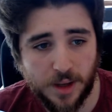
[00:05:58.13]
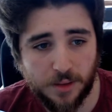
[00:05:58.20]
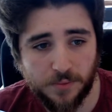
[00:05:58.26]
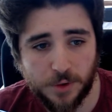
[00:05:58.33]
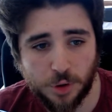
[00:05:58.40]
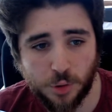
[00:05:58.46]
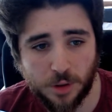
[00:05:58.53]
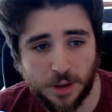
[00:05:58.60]
and
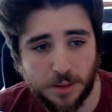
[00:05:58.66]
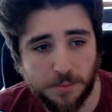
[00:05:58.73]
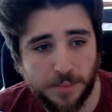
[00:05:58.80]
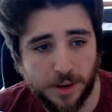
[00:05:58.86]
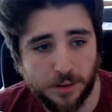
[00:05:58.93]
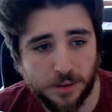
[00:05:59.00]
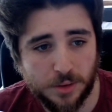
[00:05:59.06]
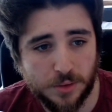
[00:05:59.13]
visually
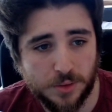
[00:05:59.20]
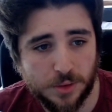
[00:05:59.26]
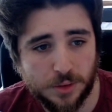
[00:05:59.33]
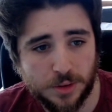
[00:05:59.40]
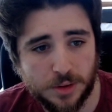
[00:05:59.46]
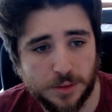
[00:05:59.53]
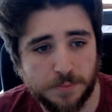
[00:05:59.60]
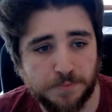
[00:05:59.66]
impaired
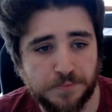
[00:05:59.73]
users.